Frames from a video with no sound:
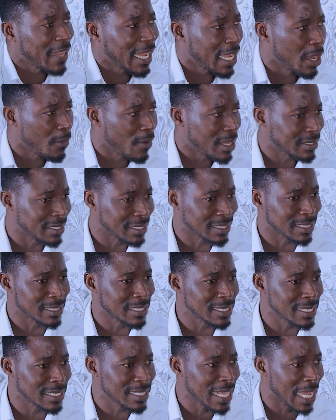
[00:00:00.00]
of the allowances,
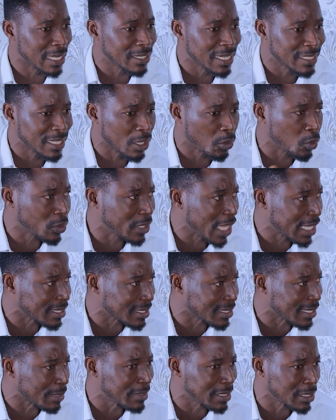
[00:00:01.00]
you see, and there's a quota
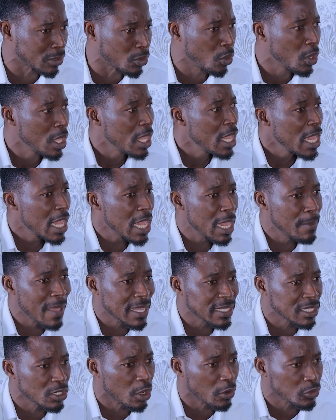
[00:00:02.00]
system, you know, if
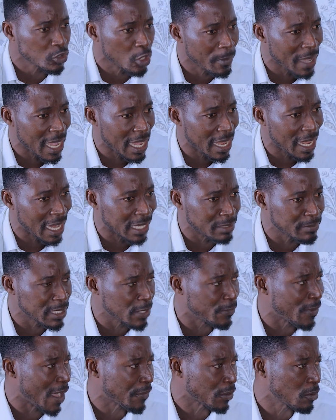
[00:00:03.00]
there's a lot of some
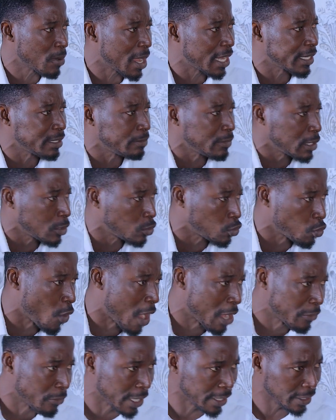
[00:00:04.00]
admitting 500, I'll admit
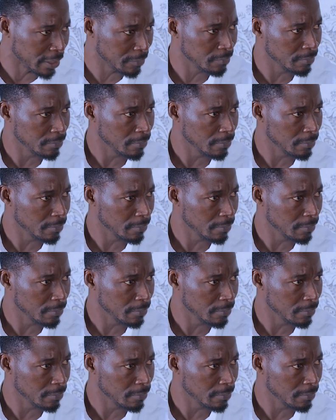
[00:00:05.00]
200.